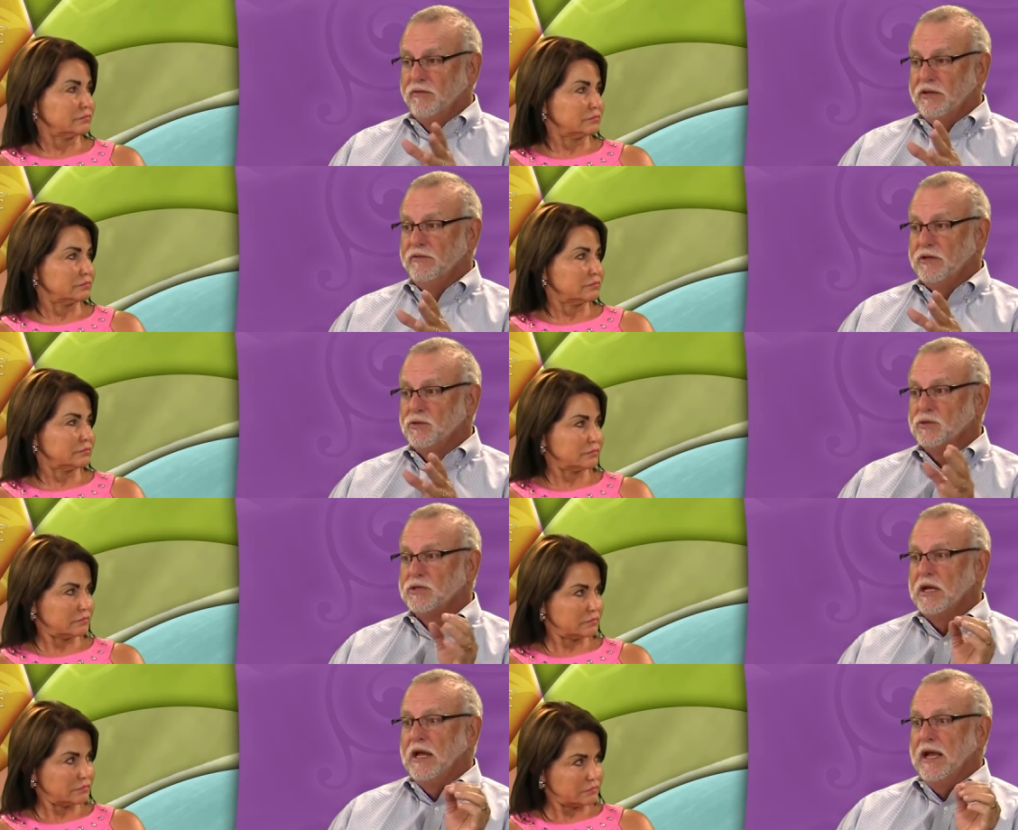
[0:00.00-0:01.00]
Speaker 1: of individuals
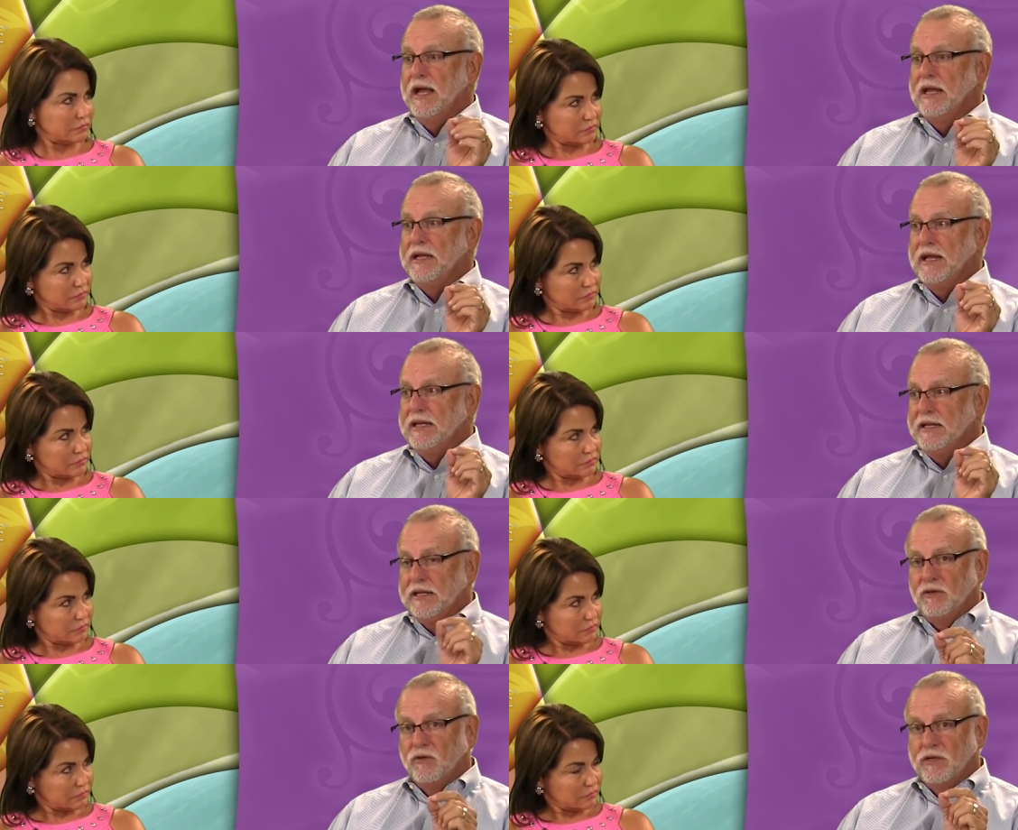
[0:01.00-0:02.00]
had an
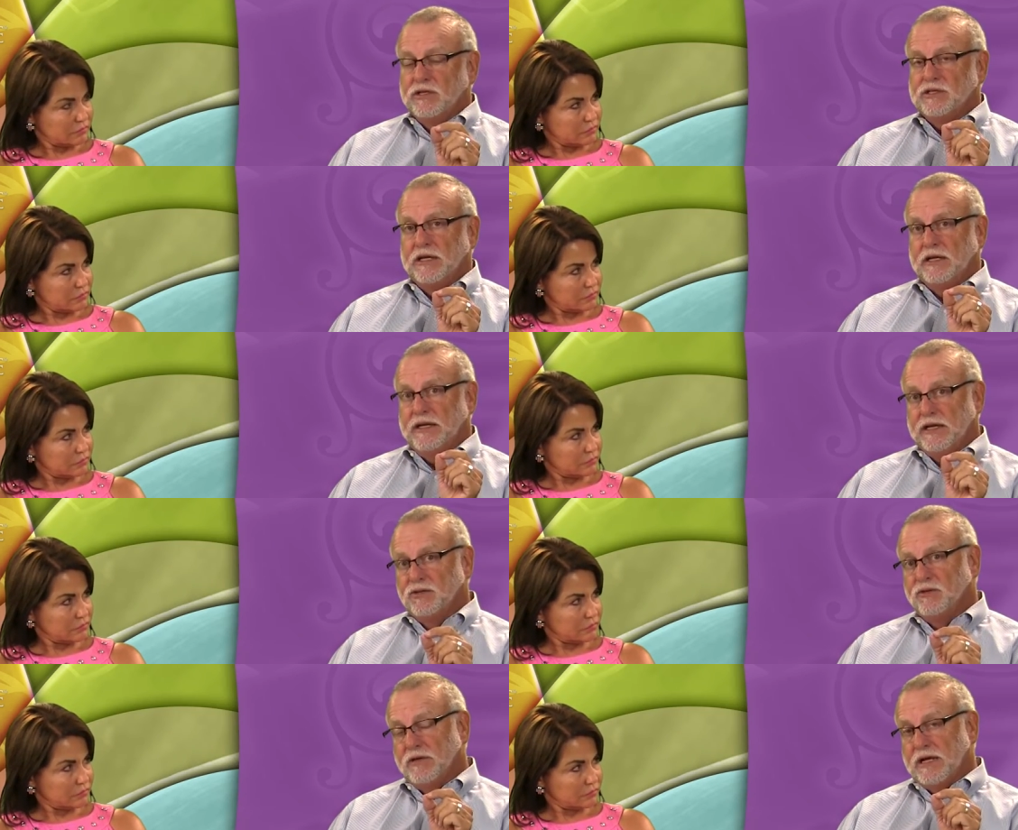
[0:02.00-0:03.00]
increase in
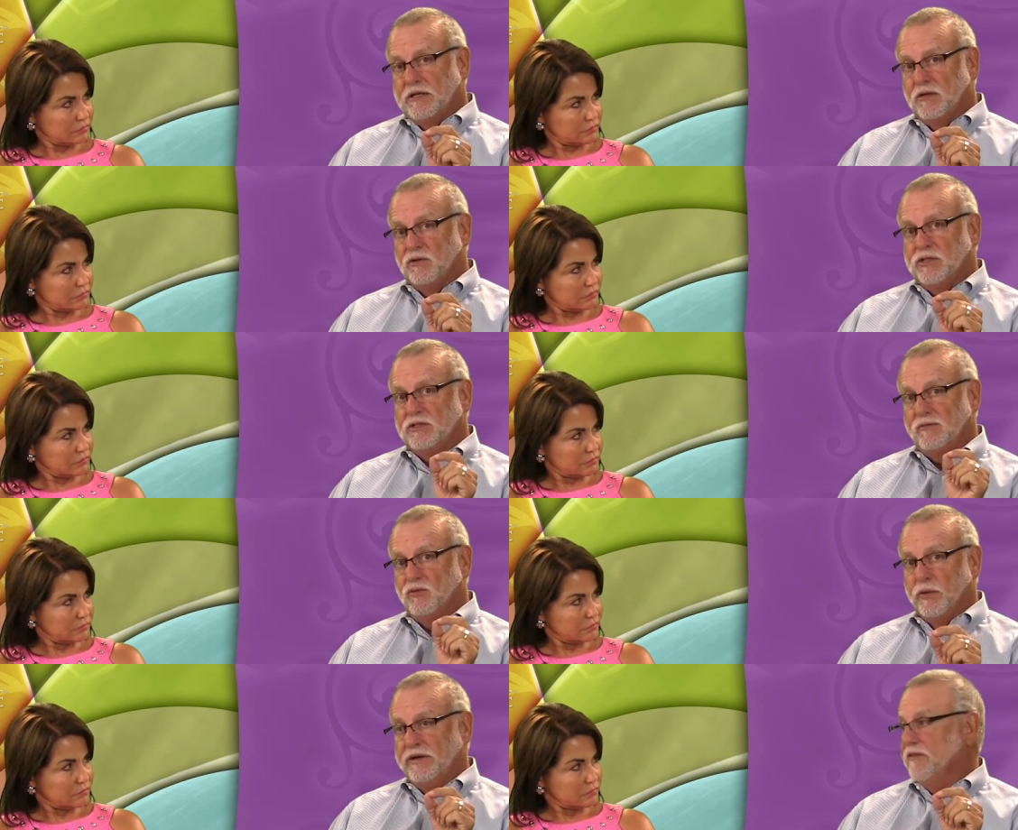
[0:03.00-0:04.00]
cancer diagnoses of
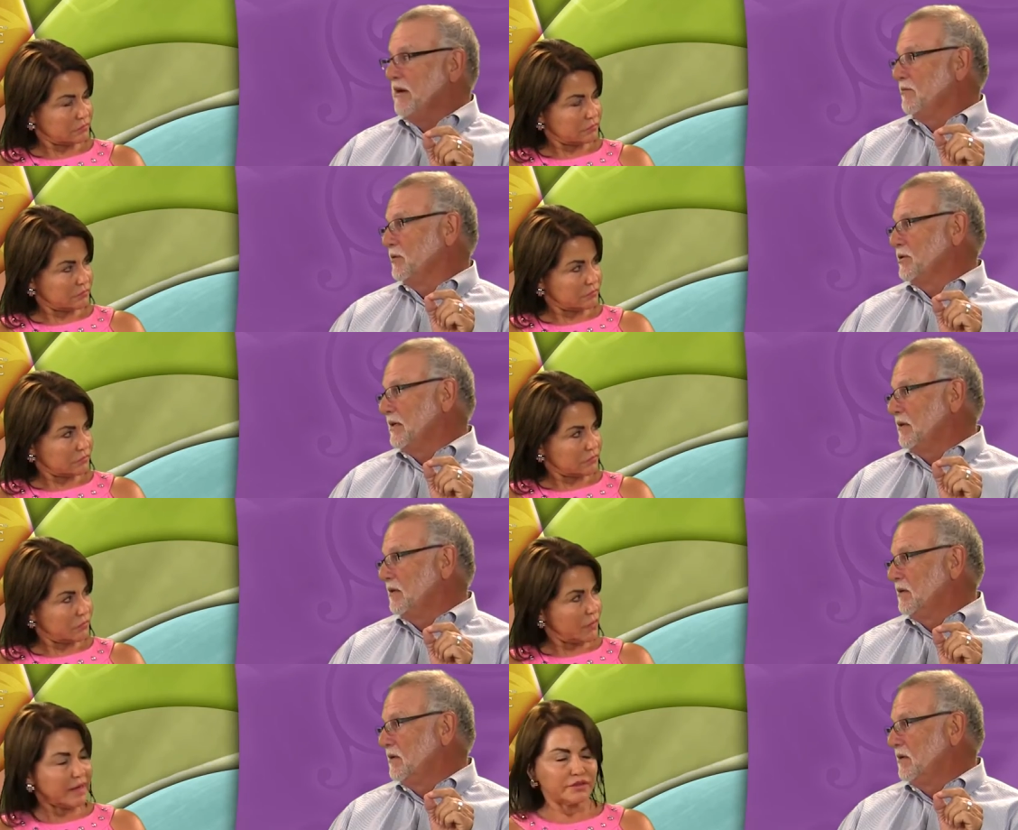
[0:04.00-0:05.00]
twenty-five percent.
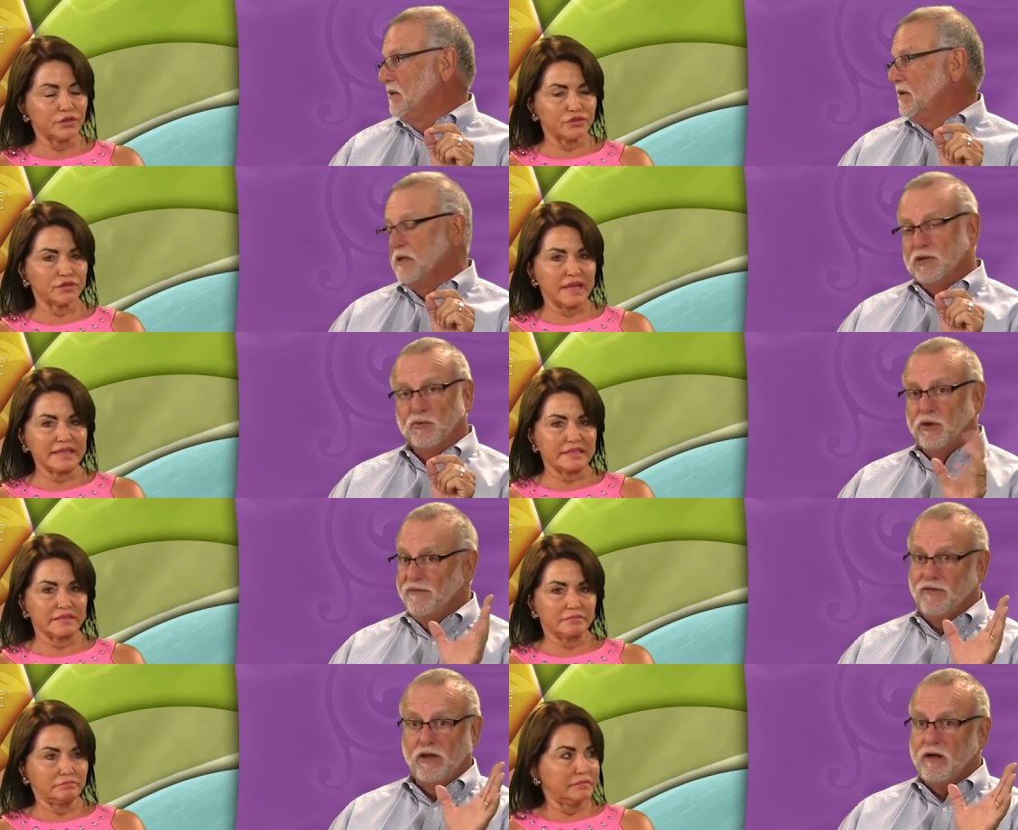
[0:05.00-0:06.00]
Speaker 2: Right. Those
Speaker 1: are that's, that's pretty
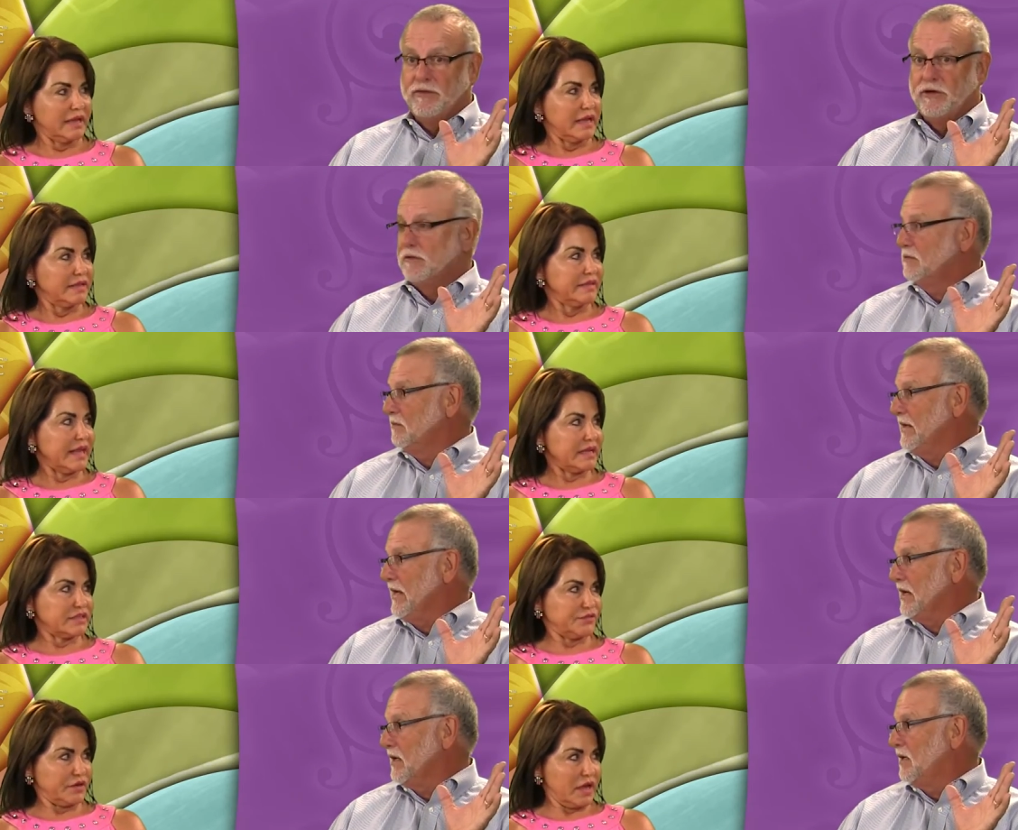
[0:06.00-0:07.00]
phenomenal.
Speaker 2: That is
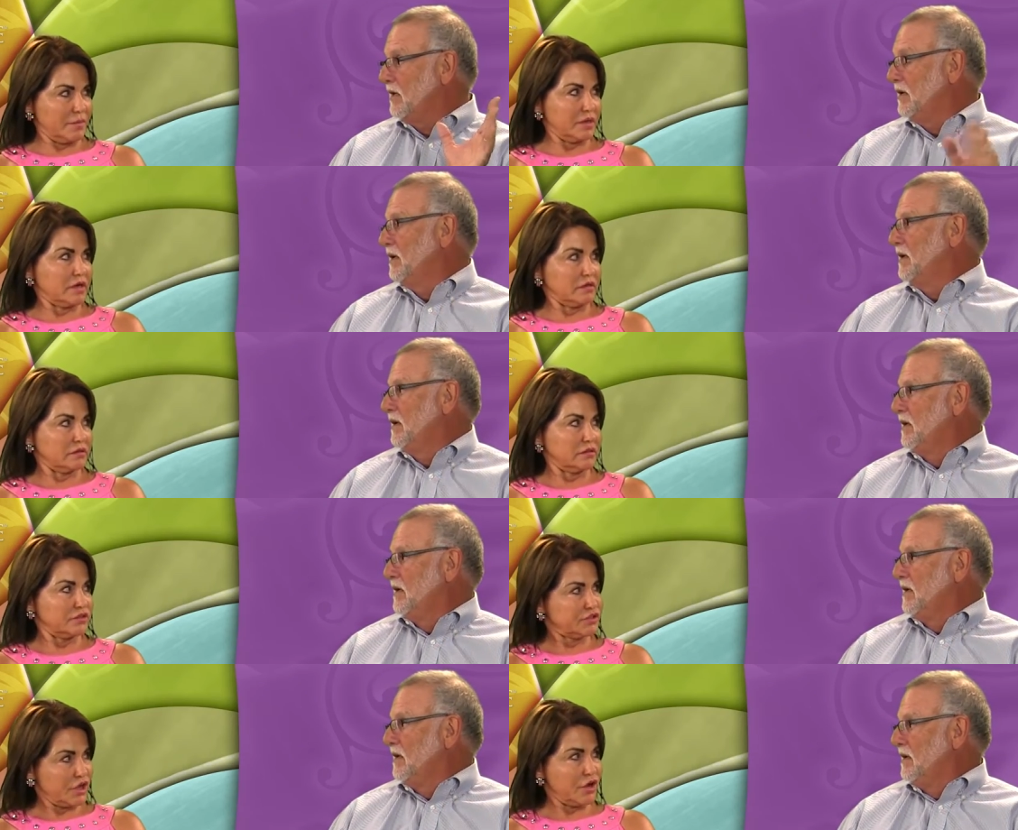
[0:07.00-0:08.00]
yeah. phenomenal.
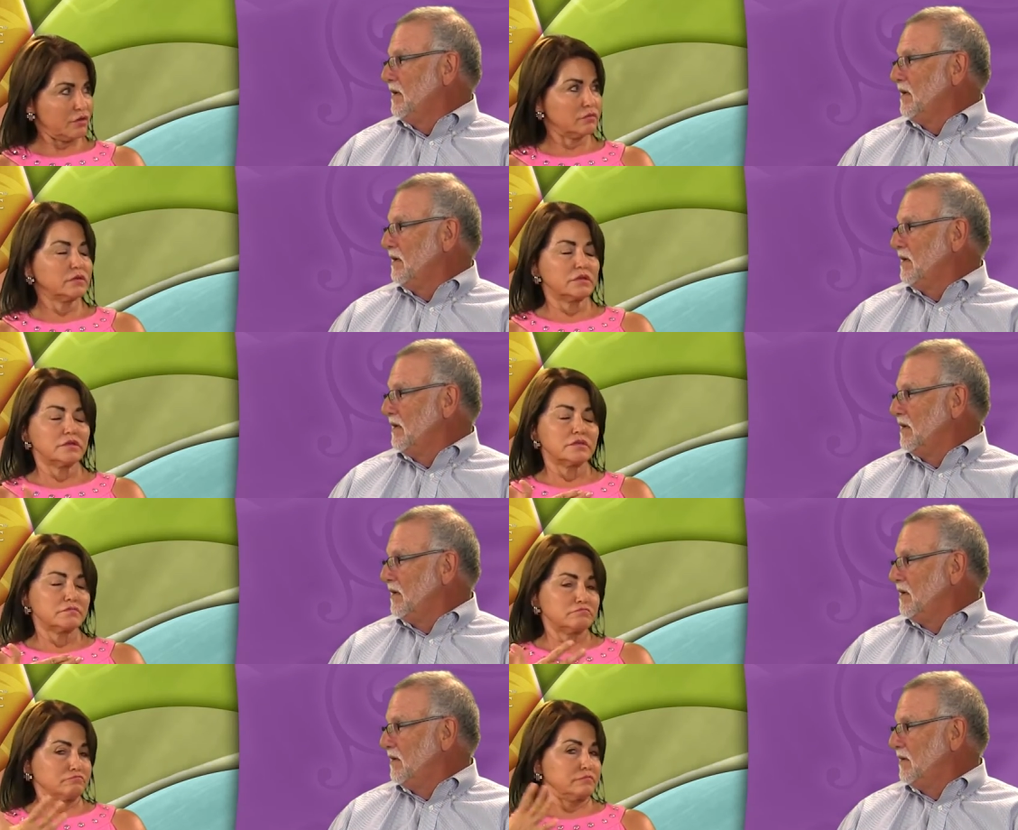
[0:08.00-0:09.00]
So,
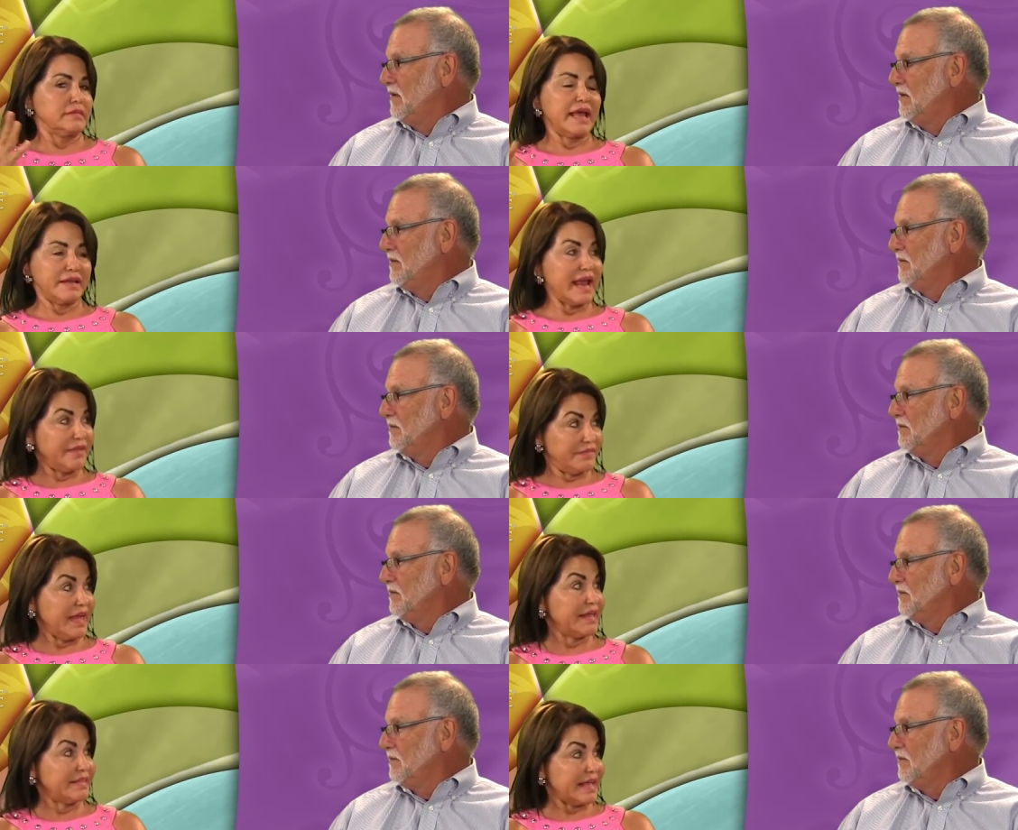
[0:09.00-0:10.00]
and, and
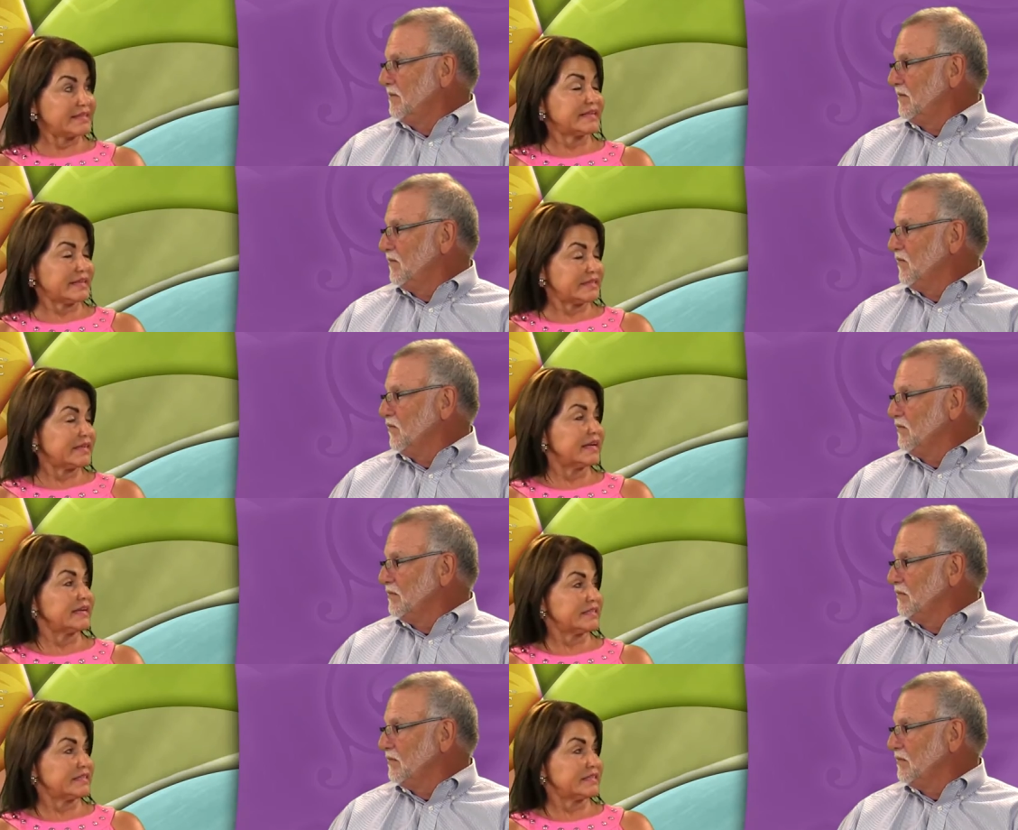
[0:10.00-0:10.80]
then that st- study